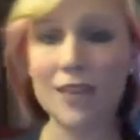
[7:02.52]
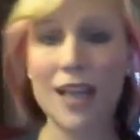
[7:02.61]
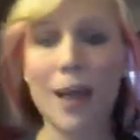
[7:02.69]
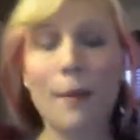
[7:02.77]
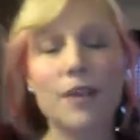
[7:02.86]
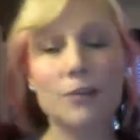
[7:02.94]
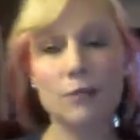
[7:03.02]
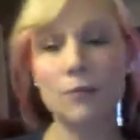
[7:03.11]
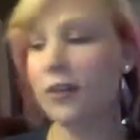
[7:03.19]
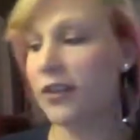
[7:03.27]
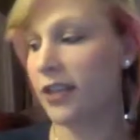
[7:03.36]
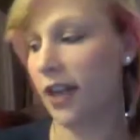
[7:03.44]
Because when
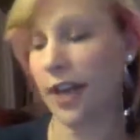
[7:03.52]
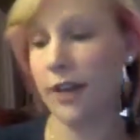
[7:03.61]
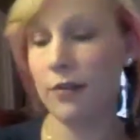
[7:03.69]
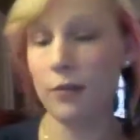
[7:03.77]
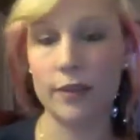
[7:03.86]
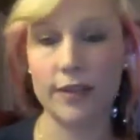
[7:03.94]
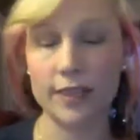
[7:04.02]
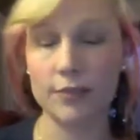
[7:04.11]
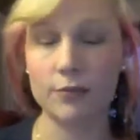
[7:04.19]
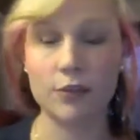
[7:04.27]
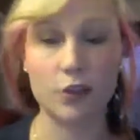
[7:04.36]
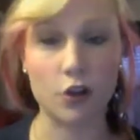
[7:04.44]
we're done with
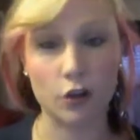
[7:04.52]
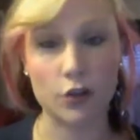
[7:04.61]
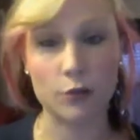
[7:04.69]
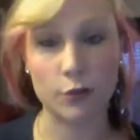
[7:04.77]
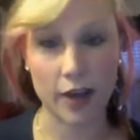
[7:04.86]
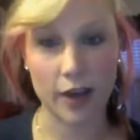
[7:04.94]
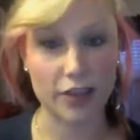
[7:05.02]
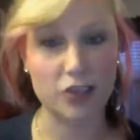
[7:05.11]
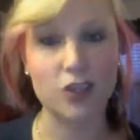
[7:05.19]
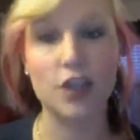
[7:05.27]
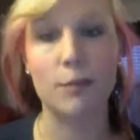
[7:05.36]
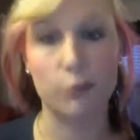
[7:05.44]
this, with the curls, we're
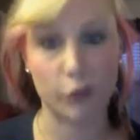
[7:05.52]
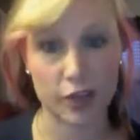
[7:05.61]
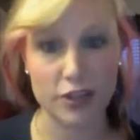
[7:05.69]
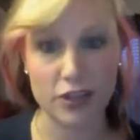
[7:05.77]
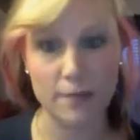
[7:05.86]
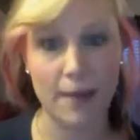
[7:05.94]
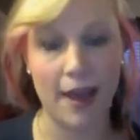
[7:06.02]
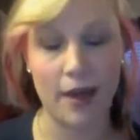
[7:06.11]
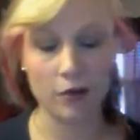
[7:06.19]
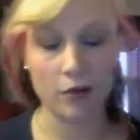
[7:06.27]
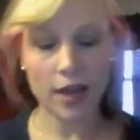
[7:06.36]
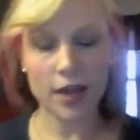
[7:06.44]
actually going to brush them
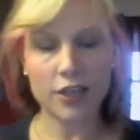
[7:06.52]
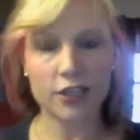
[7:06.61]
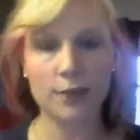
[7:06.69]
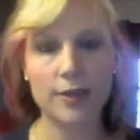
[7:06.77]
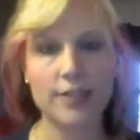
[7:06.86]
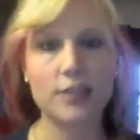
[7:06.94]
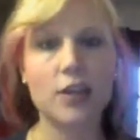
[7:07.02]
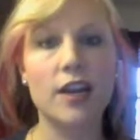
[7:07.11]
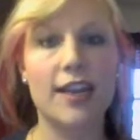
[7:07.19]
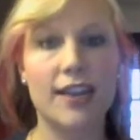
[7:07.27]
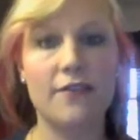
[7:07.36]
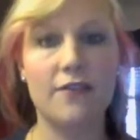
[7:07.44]
out. So it's
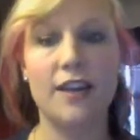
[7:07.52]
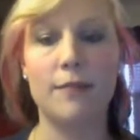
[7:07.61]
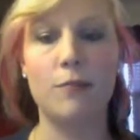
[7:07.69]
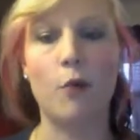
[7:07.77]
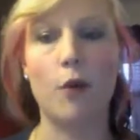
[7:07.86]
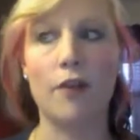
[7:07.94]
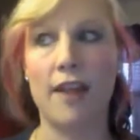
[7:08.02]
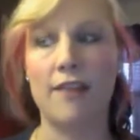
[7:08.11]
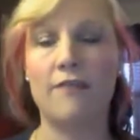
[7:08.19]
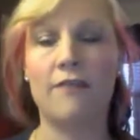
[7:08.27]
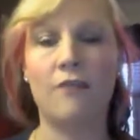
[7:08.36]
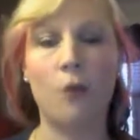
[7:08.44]
going to give them more of
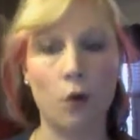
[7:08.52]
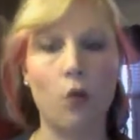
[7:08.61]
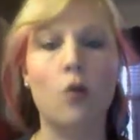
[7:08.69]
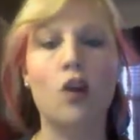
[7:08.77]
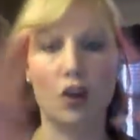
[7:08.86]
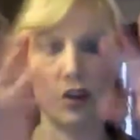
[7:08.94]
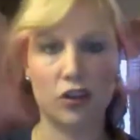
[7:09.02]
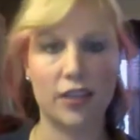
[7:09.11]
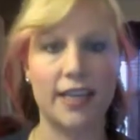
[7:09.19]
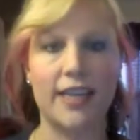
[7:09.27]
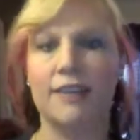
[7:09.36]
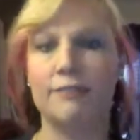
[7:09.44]
a full
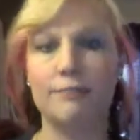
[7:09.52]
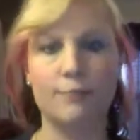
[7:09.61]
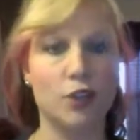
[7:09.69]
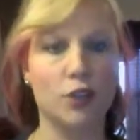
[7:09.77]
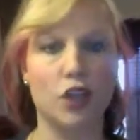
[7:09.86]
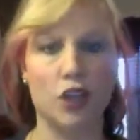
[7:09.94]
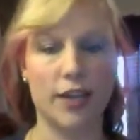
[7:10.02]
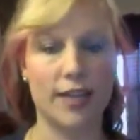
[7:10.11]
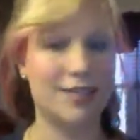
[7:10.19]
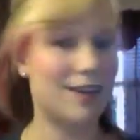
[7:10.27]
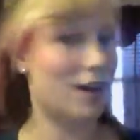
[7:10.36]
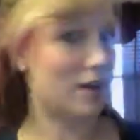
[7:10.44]
curly look.
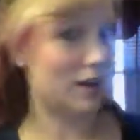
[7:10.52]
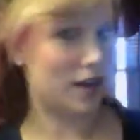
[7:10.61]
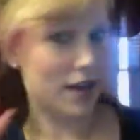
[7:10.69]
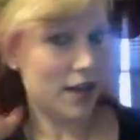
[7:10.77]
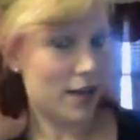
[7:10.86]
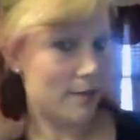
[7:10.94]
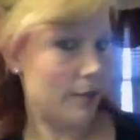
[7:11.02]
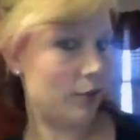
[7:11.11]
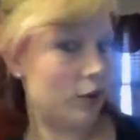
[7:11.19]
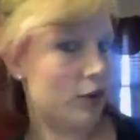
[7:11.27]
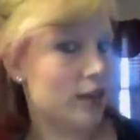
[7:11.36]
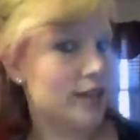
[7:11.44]
It's not going to, people
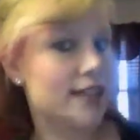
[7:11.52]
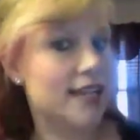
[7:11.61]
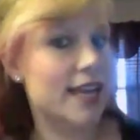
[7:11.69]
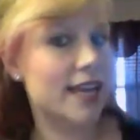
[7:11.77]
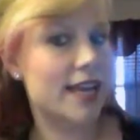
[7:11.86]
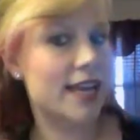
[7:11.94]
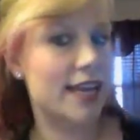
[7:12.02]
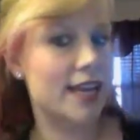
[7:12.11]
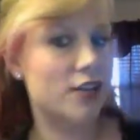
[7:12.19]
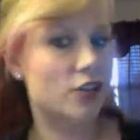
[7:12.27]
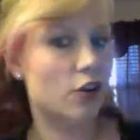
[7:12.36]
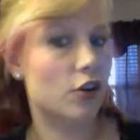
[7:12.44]
aren't going to see
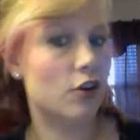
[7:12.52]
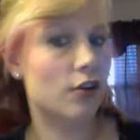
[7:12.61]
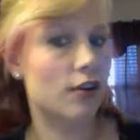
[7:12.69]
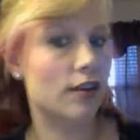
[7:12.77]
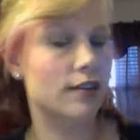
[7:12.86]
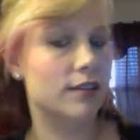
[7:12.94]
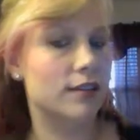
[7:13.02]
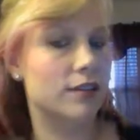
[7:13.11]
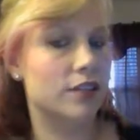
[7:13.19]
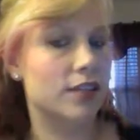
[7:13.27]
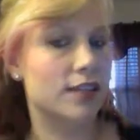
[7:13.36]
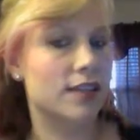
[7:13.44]
each curl just